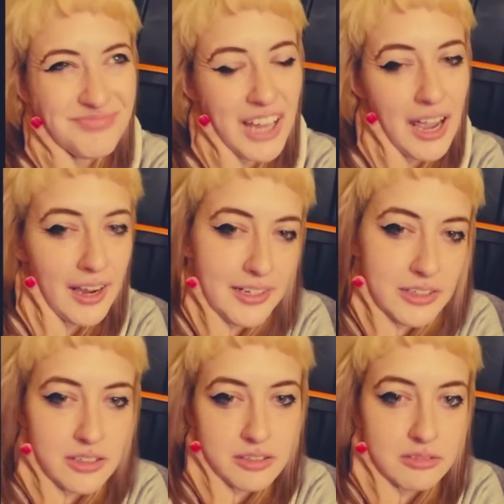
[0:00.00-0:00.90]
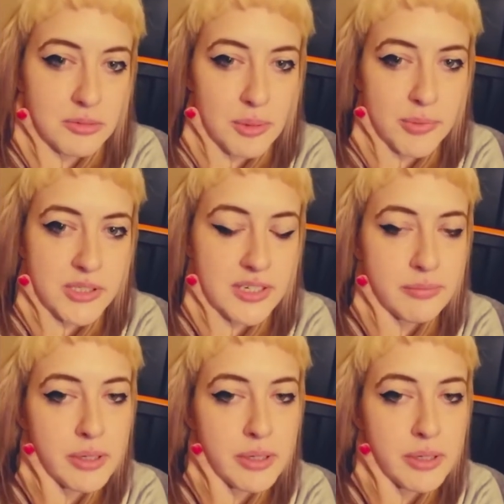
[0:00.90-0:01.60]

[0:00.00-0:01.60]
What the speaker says: kind of remembers him,